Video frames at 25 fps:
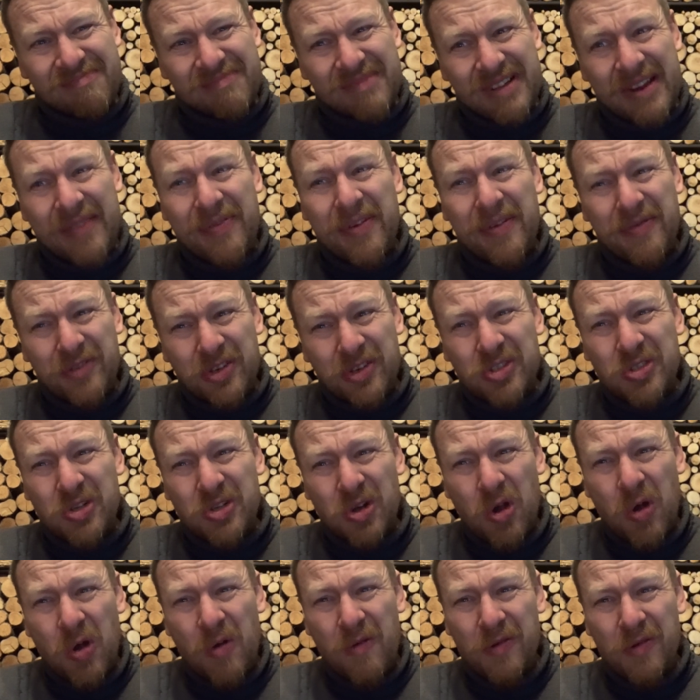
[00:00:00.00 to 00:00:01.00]
If you've just
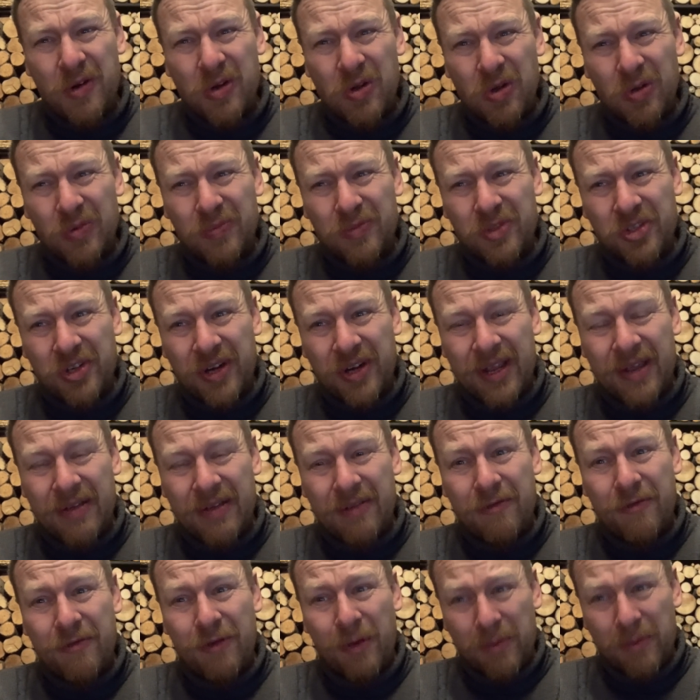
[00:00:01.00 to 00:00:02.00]
took over a country
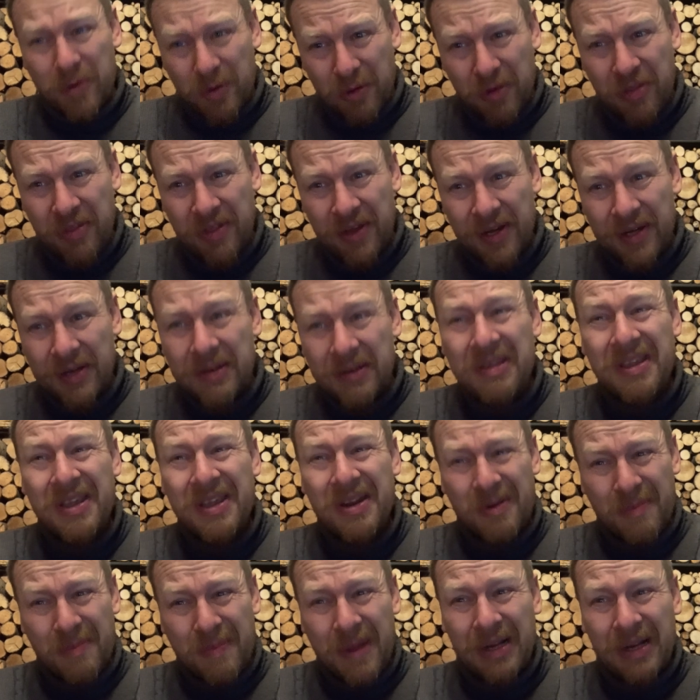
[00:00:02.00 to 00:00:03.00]
from nothing,
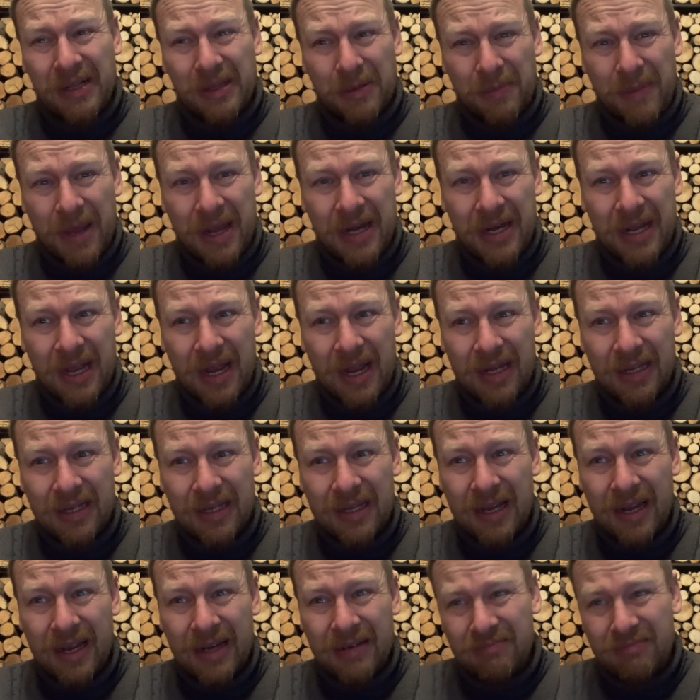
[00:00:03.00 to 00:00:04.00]
you're a
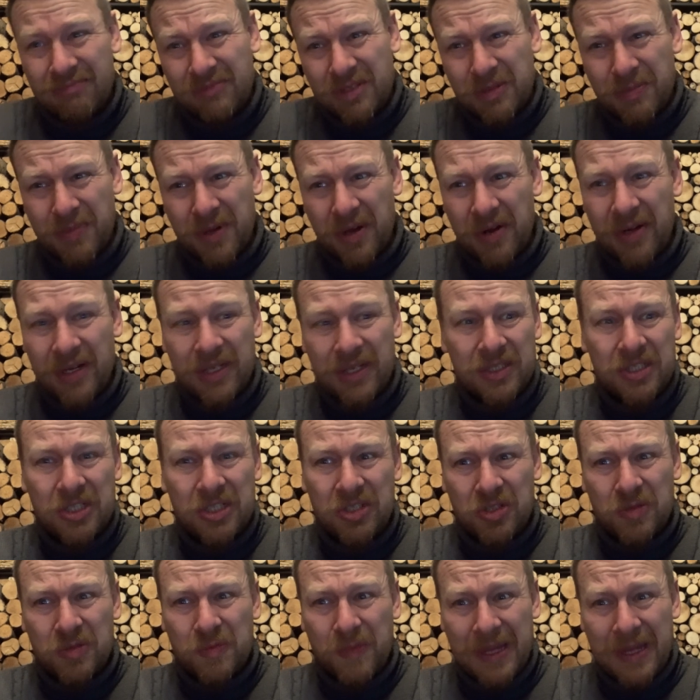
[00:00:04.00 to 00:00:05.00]
megalomaniac. And to be honest, you
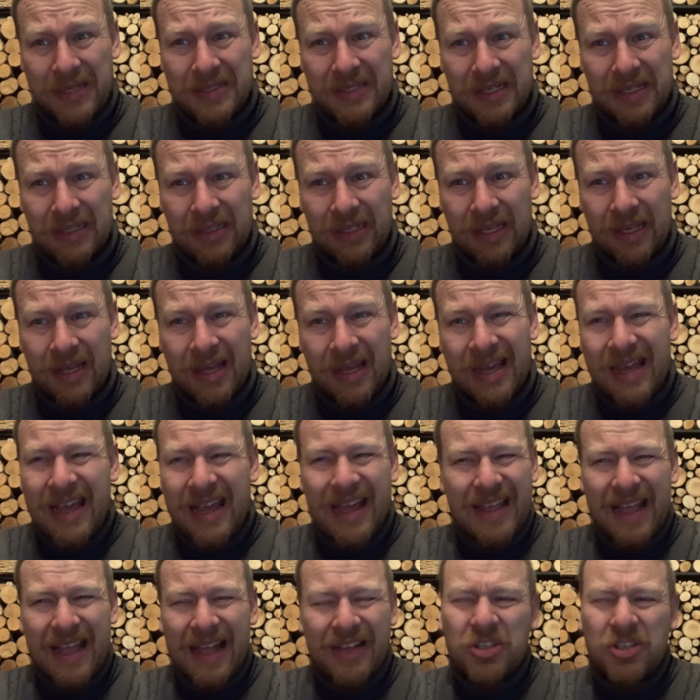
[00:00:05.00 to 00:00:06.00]
just basically...
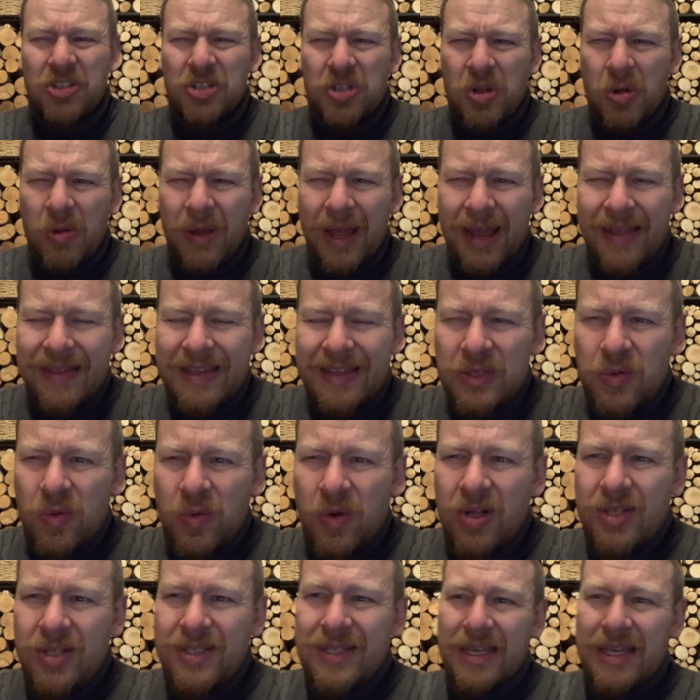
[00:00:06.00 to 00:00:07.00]
I just don't like these
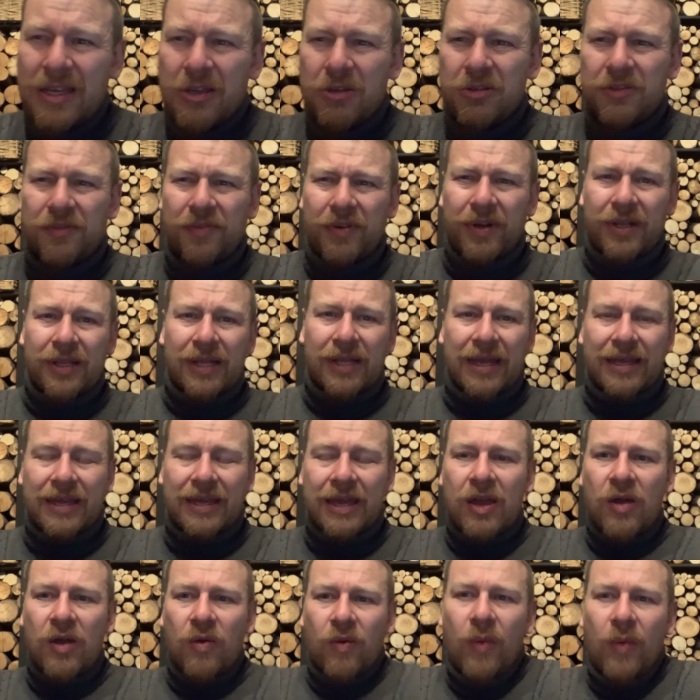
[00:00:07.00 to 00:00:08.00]
words they use for it. Like,
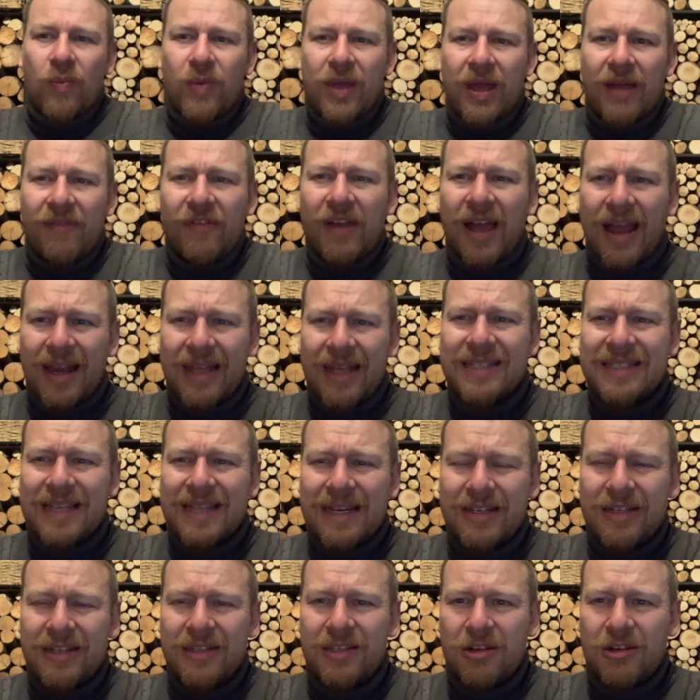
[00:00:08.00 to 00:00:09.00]
when we have
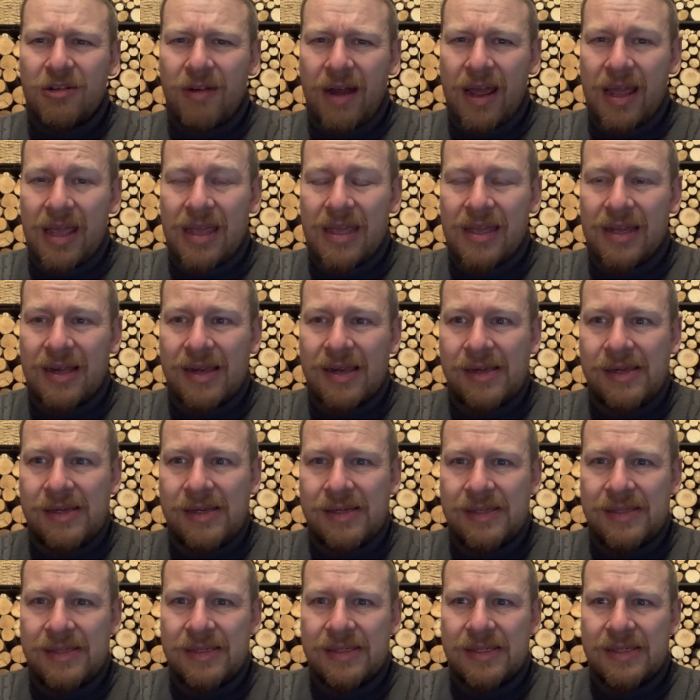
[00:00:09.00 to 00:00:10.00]
Alexander the Great,
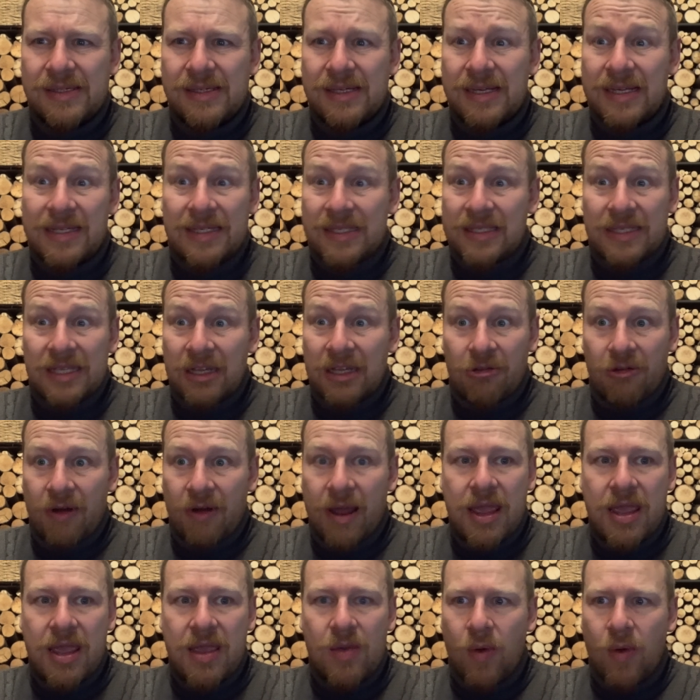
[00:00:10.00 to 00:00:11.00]
he's the
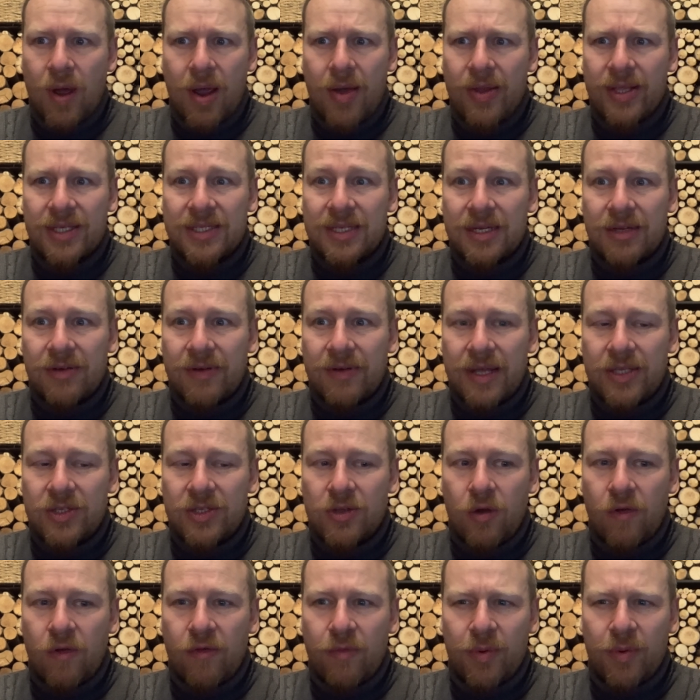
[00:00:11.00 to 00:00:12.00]
Great. Wow, Alexander the Great
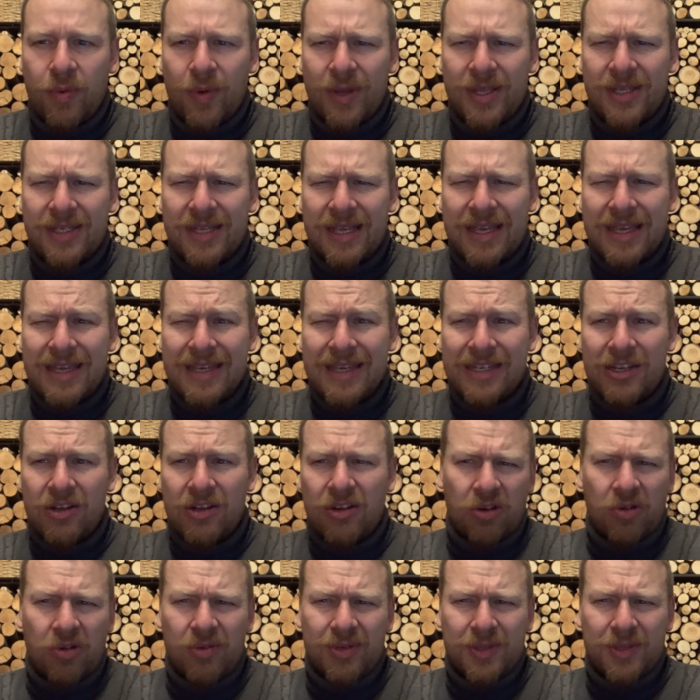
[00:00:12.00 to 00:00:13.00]
took over. But when you say
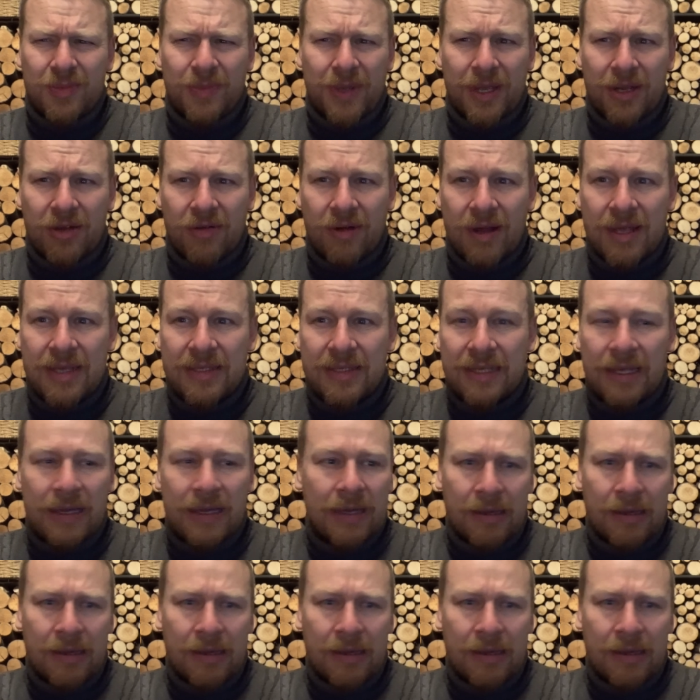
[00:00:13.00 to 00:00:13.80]
Hideo, he's a bit crazy.